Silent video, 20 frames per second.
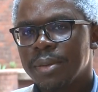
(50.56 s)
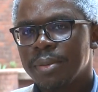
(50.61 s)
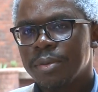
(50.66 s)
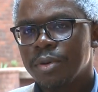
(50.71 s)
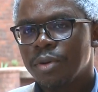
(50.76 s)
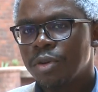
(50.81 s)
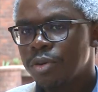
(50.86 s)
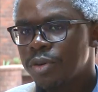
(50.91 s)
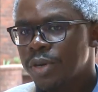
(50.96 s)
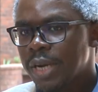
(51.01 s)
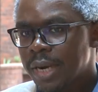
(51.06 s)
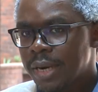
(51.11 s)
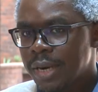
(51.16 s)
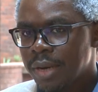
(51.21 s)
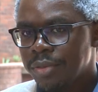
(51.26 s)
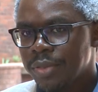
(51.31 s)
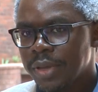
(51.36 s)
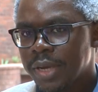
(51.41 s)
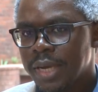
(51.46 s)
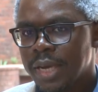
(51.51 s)
gone
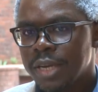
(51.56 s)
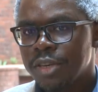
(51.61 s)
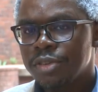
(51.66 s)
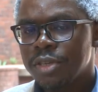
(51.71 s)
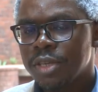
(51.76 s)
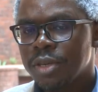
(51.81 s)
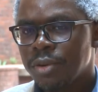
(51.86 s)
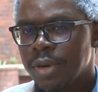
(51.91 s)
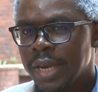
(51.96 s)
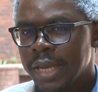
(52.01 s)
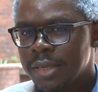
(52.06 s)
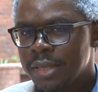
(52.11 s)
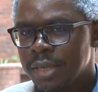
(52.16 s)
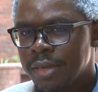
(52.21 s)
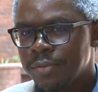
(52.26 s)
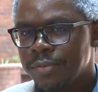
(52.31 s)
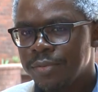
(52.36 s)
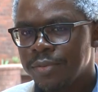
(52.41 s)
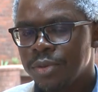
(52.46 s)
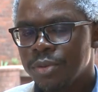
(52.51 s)
around the country,
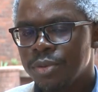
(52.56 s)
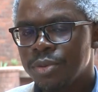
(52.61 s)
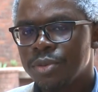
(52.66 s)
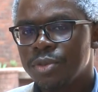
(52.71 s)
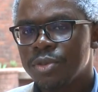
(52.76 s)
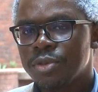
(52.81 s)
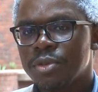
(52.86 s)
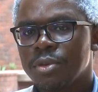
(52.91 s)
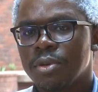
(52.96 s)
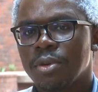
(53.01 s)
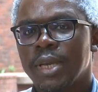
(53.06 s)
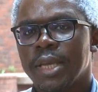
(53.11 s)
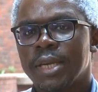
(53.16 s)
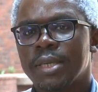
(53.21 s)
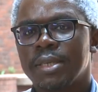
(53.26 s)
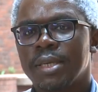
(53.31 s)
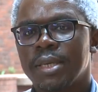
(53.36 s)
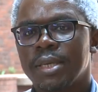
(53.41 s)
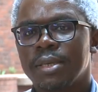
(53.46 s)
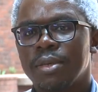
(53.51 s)
collected views,
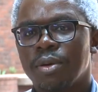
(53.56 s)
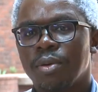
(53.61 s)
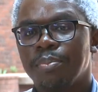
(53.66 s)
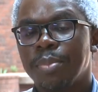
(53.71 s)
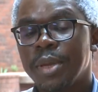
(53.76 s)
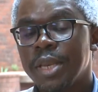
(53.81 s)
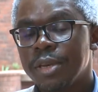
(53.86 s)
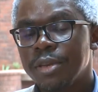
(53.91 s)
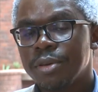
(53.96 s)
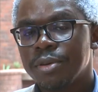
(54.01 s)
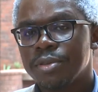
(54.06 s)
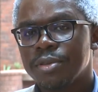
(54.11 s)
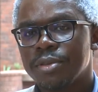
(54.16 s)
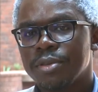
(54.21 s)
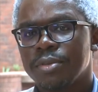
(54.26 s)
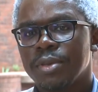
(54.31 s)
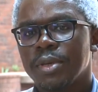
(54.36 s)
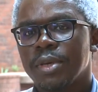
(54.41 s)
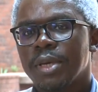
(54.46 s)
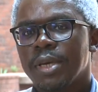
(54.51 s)
collected
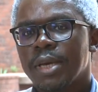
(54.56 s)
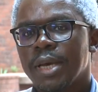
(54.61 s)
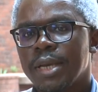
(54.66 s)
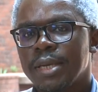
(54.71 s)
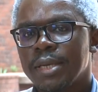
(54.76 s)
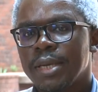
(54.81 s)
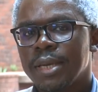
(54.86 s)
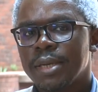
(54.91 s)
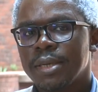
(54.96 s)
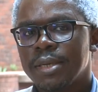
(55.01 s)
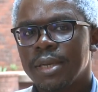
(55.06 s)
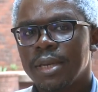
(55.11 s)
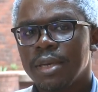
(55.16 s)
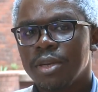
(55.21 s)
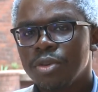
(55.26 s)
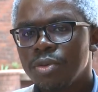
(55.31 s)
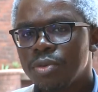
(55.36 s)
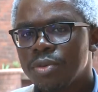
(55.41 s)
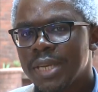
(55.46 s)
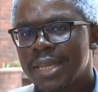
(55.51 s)
opinions, and
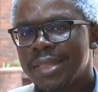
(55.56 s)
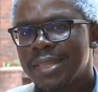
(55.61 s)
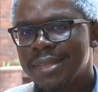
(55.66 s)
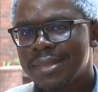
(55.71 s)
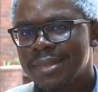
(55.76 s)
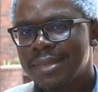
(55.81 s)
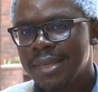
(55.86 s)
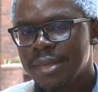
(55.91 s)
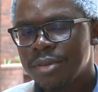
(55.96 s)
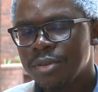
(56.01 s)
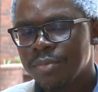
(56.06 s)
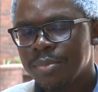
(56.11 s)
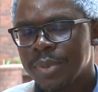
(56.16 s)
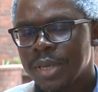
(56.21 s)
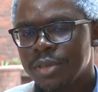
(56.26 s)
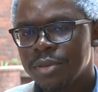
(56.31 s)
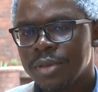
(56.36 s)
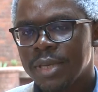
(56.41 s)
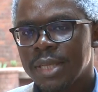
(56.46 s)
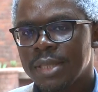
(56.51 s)
looked at the state of
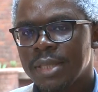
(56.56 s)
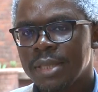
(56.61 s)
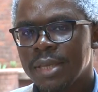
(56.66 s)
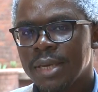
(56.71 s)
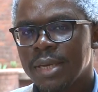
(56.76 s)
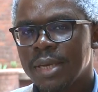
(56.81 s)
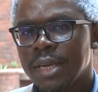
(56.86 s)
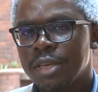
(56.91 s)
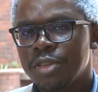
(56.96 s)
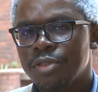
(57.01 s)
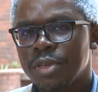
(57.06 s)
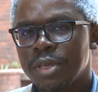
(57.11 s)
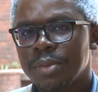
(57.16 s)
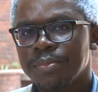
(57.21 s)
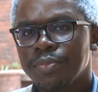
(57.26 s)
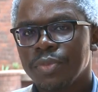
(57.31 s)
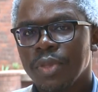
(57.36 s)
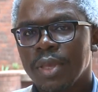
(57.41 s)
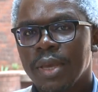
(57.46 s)
mental health in the country.